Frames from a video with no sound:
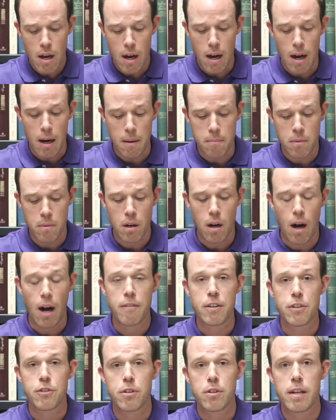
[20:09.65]

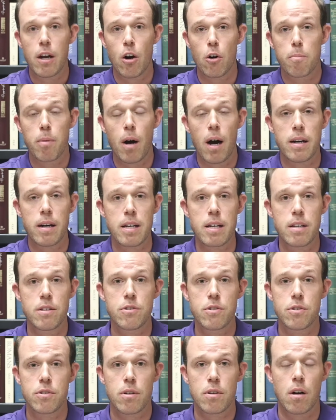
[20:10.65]
Obviously, our
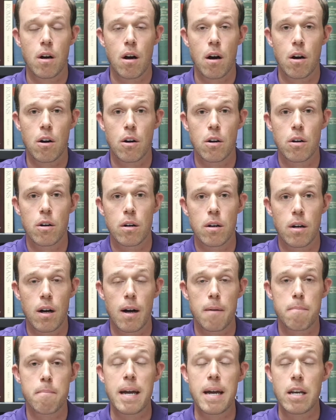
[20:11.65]
bodies
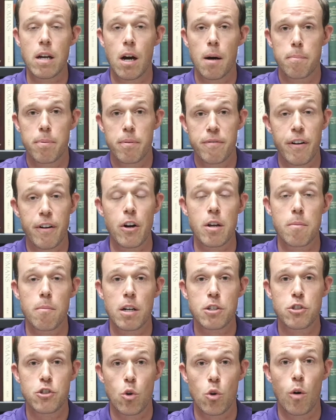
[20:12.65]
are made up very
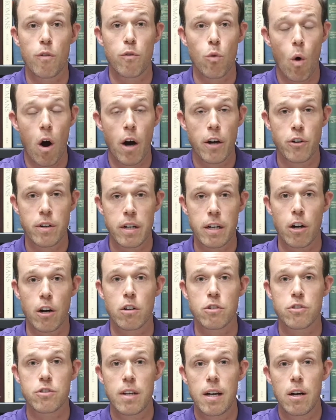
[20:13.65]
much so of water, and in
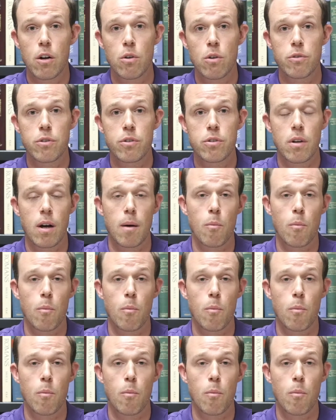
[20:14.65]
our cells,